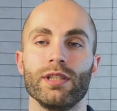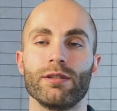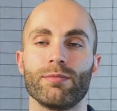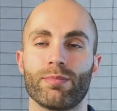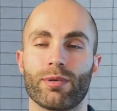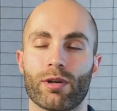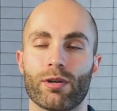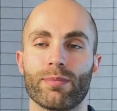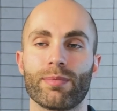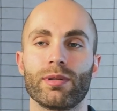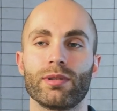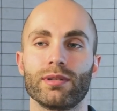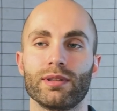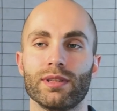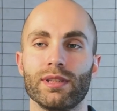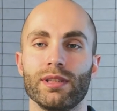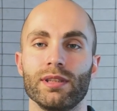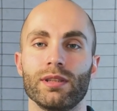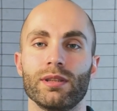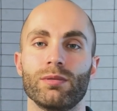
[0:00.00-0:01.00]

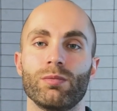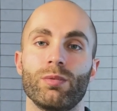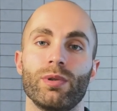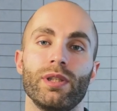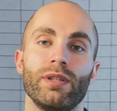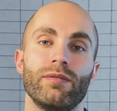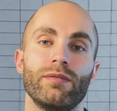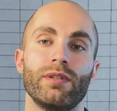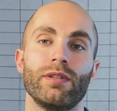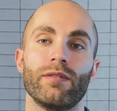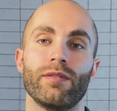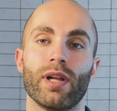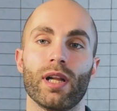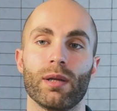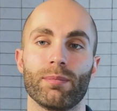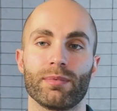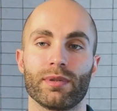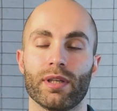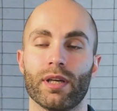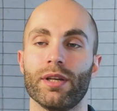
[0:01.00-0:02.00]
purposes, we've
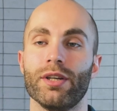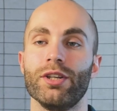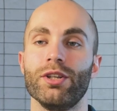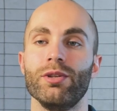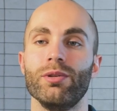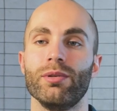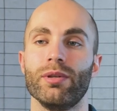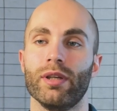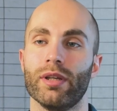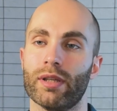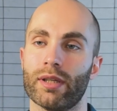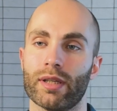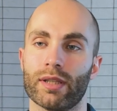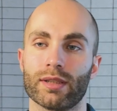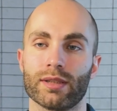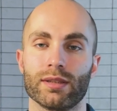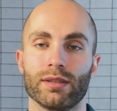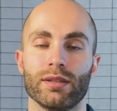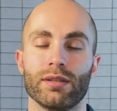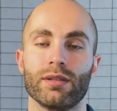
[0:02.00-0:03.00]
developed a new
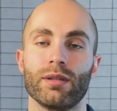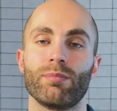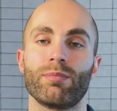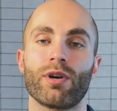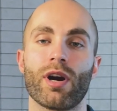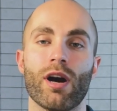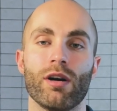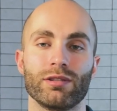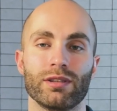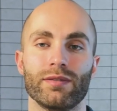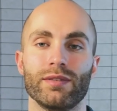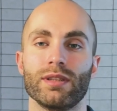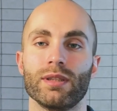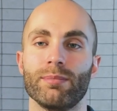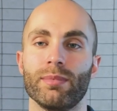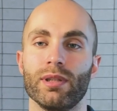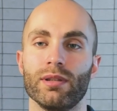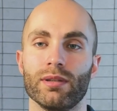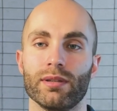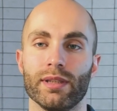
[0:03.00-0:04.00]
index, the Browse
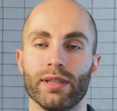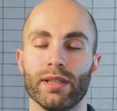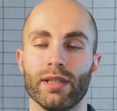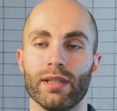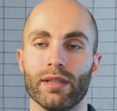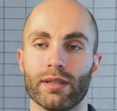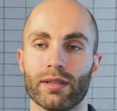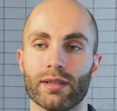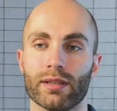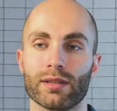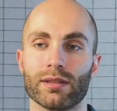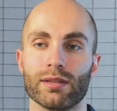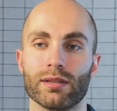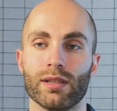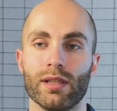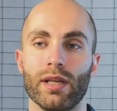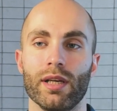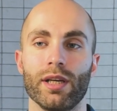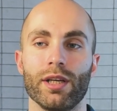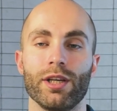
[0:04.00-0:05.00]
Visibility Index.
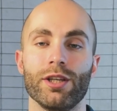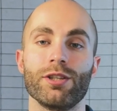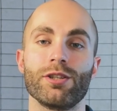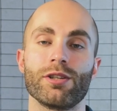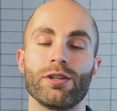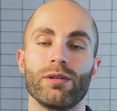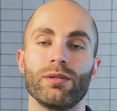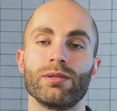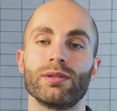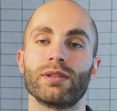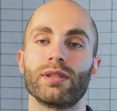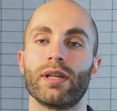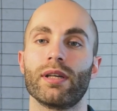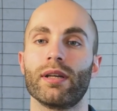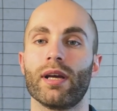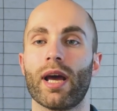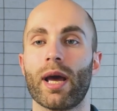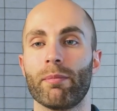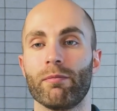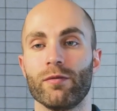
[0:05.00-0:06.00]
It shows an
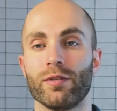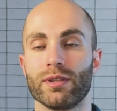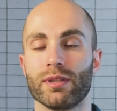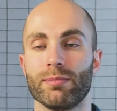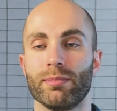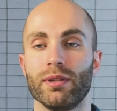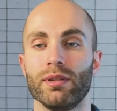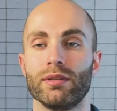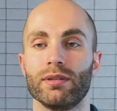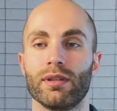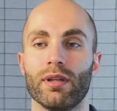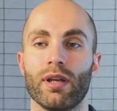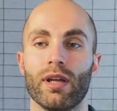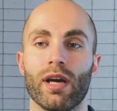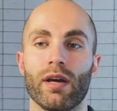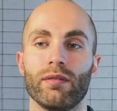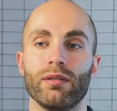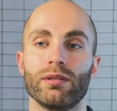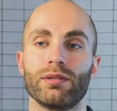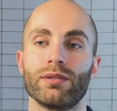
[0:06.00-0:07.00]
app visibility
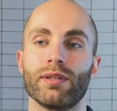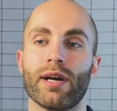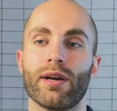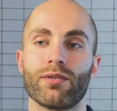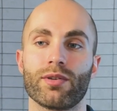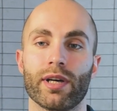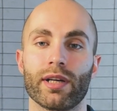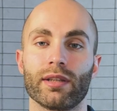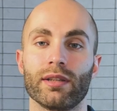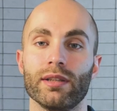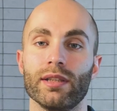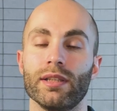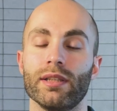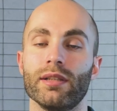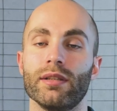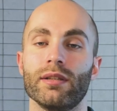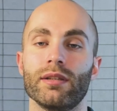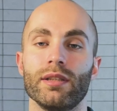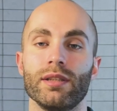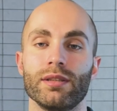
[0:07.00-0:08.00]
level directly
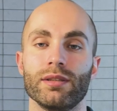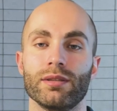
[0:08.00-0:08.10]
in these